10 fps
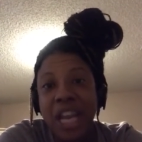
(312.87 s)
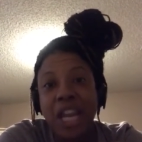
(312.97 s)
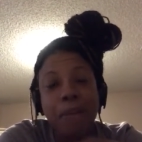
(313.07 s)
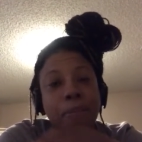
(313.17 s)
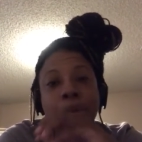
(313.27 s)

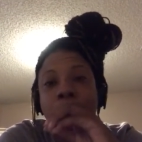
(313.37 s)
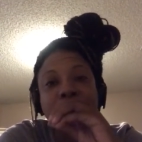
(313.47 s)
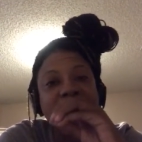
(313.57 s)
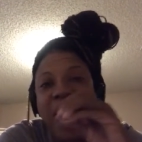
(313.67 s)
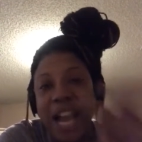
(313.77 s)
It
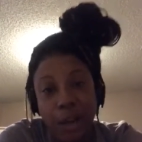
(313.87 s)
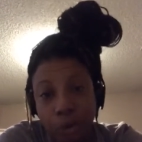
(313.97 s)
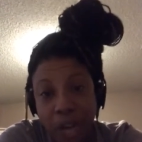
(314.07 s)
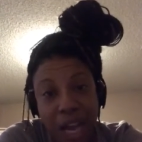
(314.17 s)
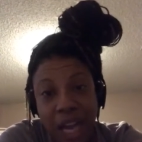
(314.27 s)
broke the
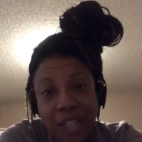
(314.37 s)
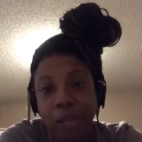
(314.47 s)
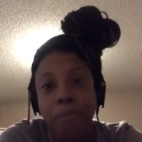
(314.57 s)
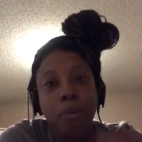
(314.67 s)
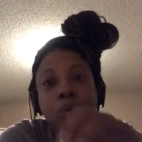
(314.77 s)
idol
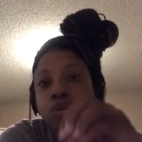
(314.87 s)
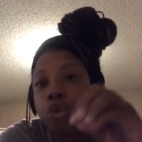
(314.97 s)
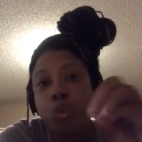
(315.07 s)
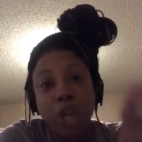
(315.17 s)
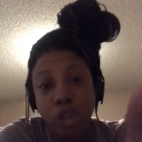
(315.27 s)
gods. It broke
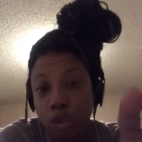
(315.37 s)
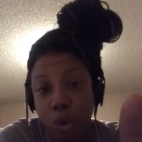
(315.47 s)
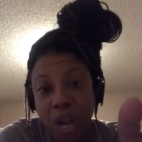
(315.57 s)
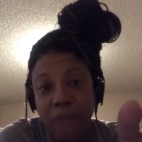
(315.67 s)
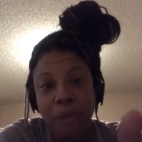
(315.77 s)
the
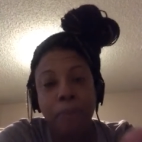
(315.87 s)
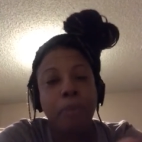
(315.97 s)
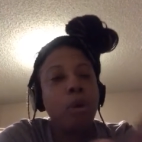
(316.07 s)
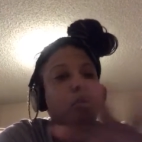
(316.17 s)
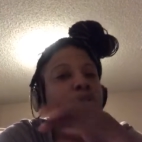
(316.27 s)
witchcraft. It
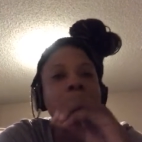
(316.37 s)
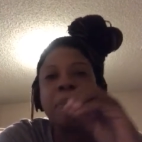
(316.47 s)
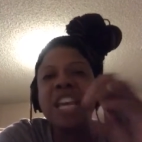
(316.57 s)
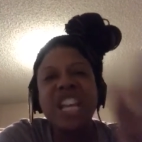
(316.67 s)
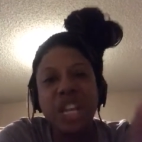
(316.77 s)
broke the
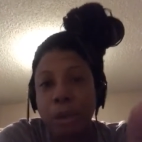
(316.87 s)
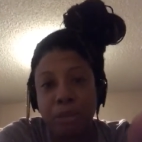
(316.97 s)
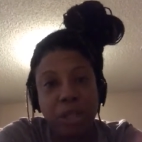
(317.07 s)
mediums.